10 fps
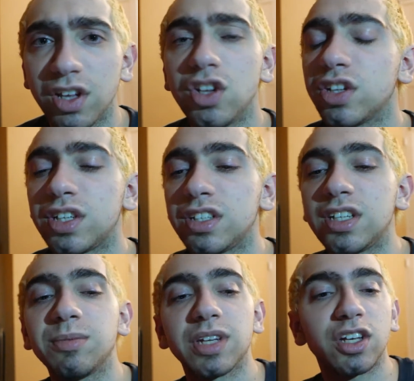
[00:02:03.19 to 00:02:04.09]
It
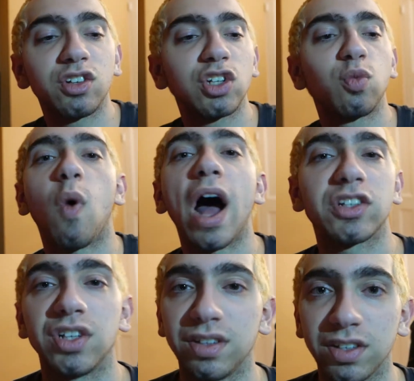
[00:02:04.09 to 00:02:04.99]
seems like you're just
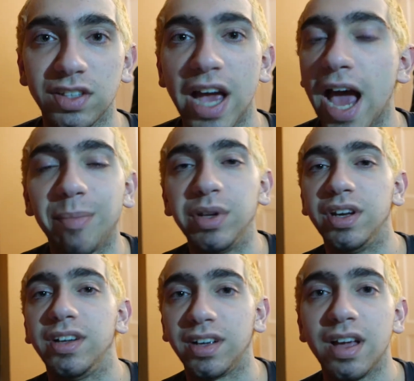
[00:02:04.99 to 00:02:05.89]
watching this
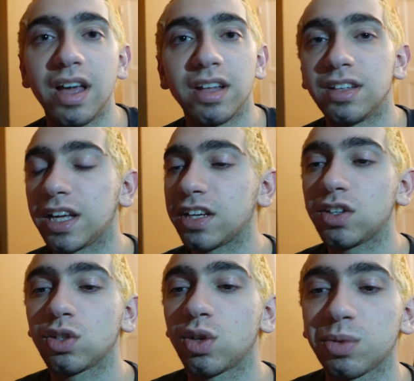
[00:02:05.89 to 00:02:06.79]
happening. Like
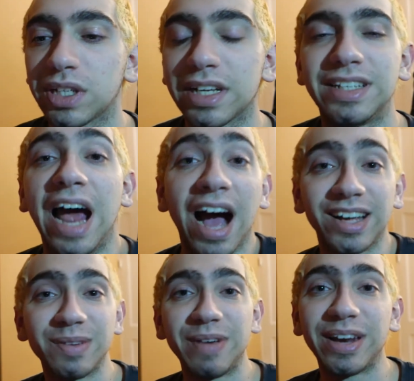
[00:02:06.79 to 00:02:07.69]
it's almost like a
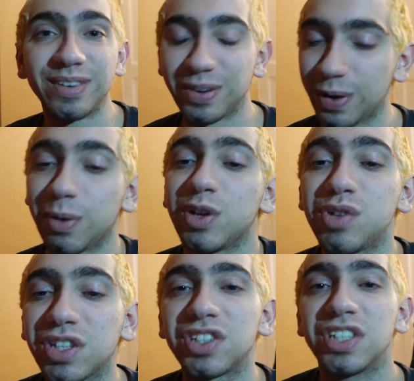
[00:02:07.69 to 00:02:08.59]
documentary in a way, where you
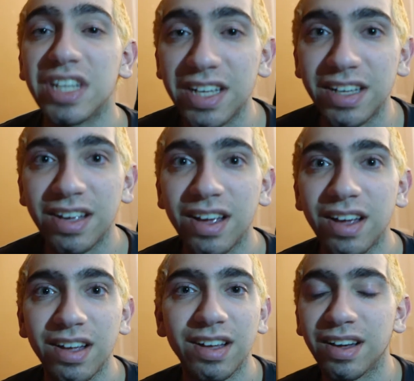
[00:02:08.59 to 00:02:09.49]
just see
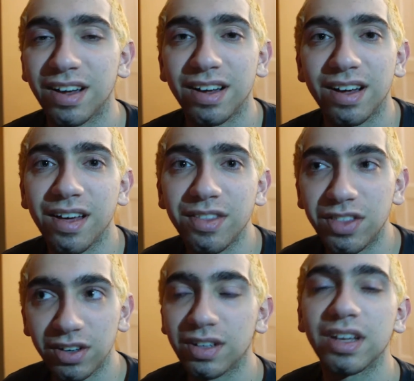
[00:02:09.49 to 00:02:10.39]

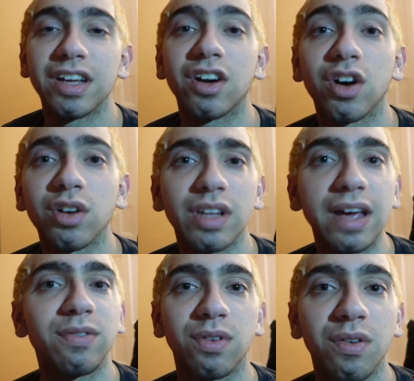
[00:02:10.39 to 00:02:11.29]
her
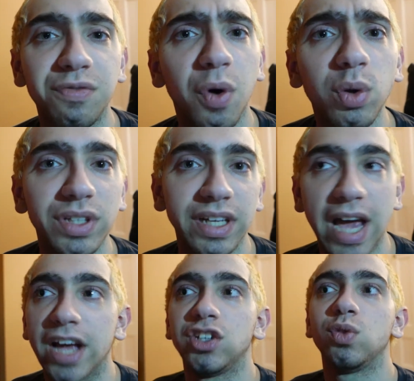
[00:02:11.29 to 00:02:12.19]
life unfolding
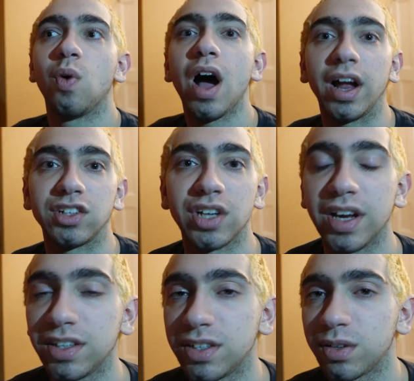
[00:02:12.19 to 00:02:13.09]
as you watch. And
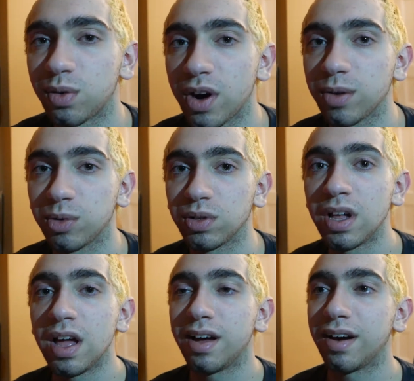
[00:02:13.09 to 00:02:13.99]
it's incredible
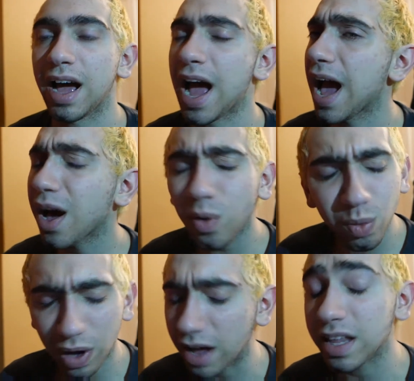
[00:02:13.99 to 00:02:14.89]

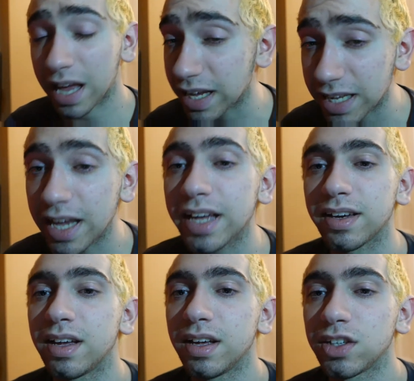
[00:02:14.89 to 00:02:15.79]
I
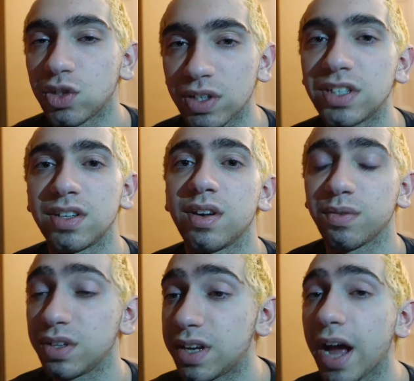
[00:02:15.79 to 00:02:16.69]
can't stress this
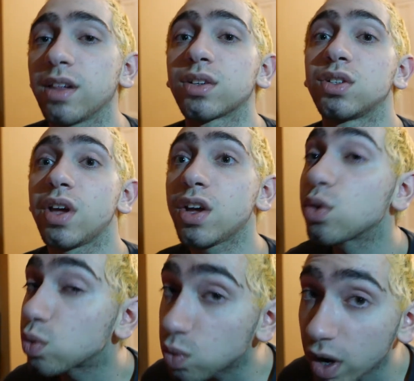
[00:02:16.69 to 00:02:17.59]
enough. The dialogue is
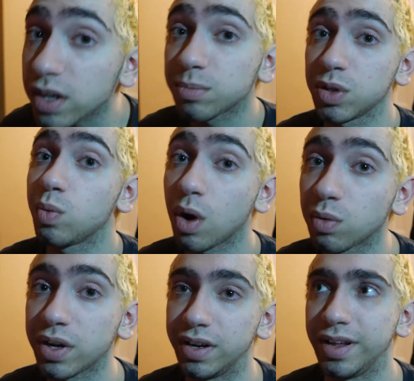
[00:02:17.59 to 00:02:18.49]
incredibly well
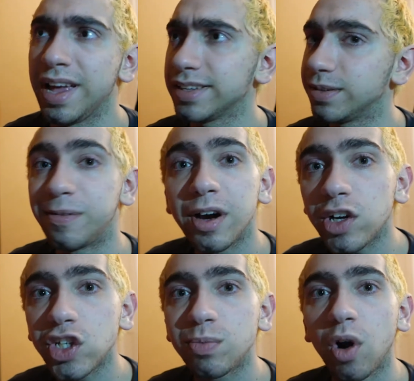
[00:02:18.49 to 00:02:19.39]
written. It's
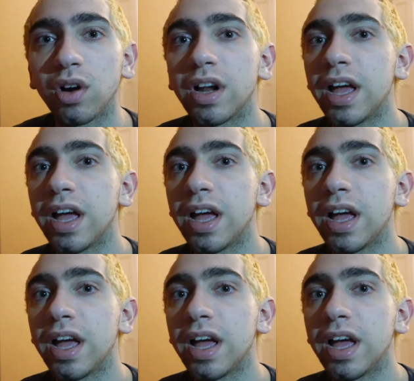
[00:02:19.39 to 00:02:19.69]
very smart.